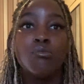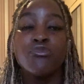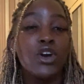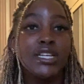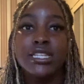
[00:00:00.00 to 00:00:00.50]

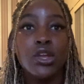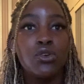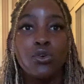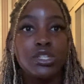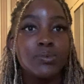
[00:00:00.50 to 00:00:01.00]
Thursday you're
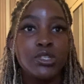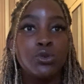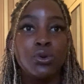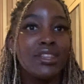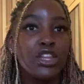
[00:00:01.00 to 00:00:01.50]
in
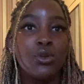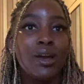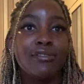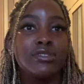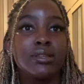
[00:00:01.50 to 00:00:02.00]
hospital, and then you
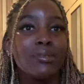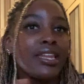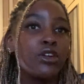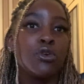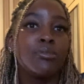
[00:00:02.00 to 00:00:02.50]
have some
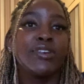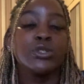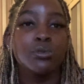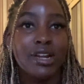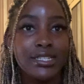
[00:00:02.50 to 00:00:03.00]
clinical and
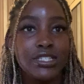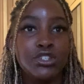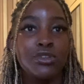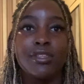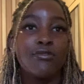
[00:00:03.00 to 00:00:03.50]
professional practice
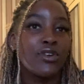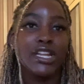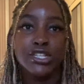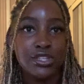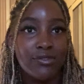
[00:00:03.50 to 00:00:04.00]
to do, then
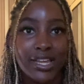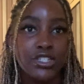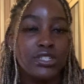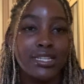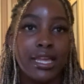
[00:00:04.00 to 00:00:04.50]
Fridays you have
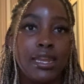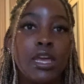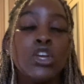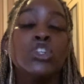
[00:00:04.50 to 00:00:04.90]
lectures again.